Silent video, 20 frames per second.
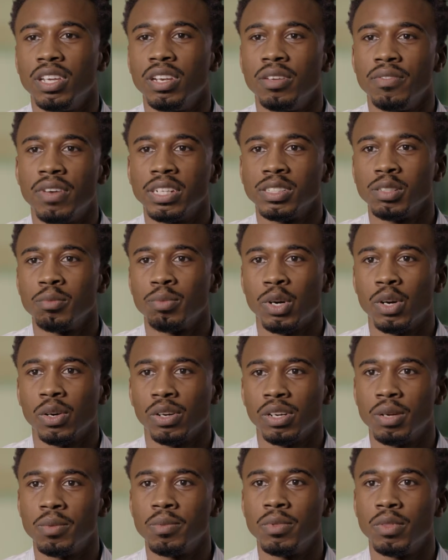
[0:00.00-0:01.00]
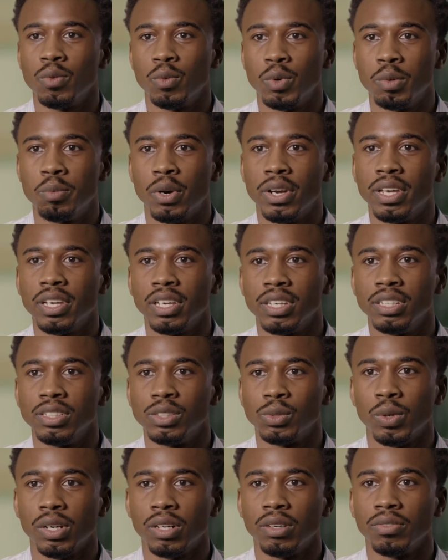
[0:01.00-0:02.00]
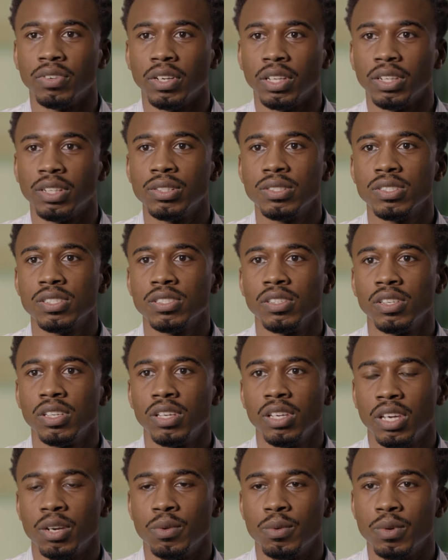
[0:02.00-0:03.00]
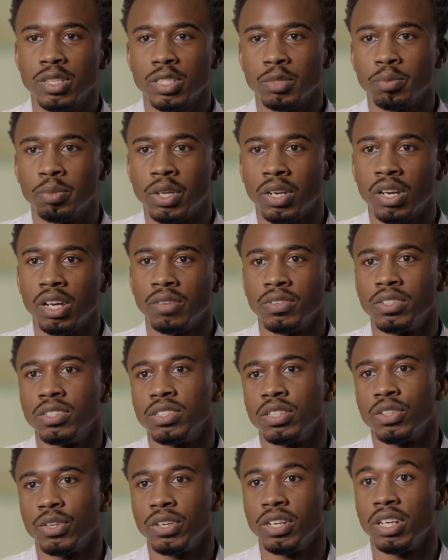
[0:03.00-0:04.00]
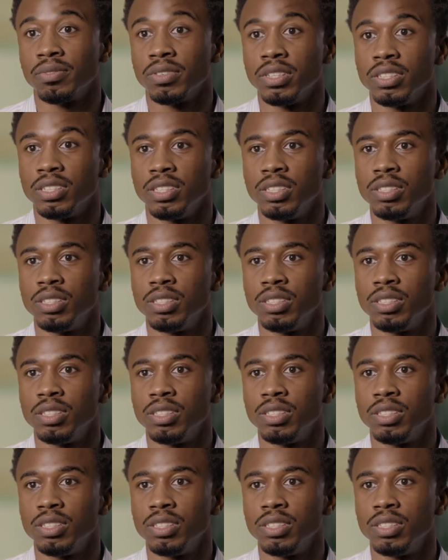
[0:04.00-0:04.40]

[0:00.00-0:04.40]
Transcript: the innovation program, we bring in twelve fellows, and we're split off into three different